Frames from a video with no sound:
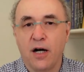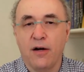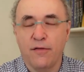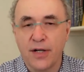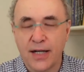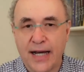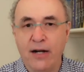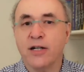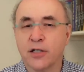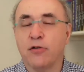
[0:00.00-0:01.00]
of
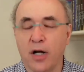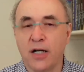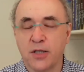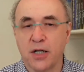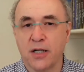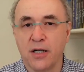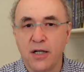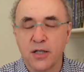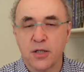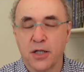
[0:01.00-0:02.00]
characterizing
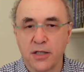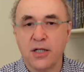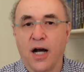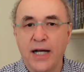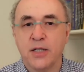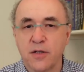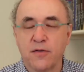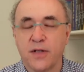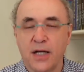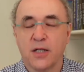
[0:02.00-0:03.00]
certain kinds
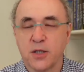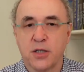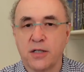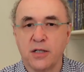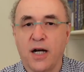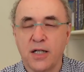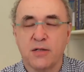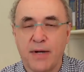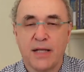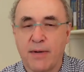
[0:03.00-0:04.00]
of things, certain kinds
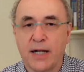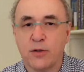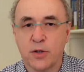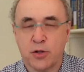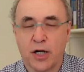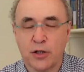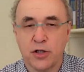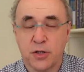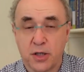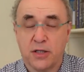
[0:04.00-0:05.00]
of mathematical
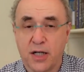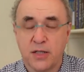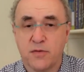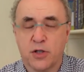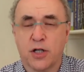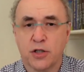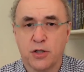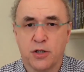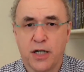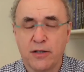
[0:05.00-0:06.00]
structures, certain kinds of
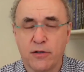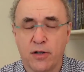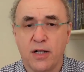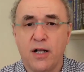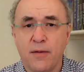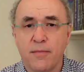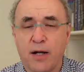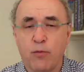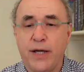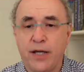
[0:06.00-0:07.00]
structures in general
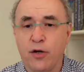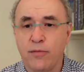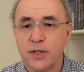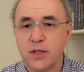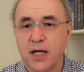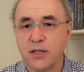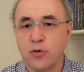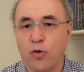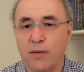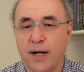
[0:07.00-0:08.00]
that we humans can
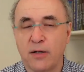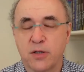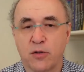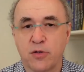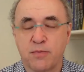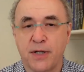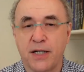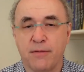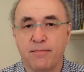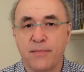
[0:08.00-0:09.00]
talk about, so to speak.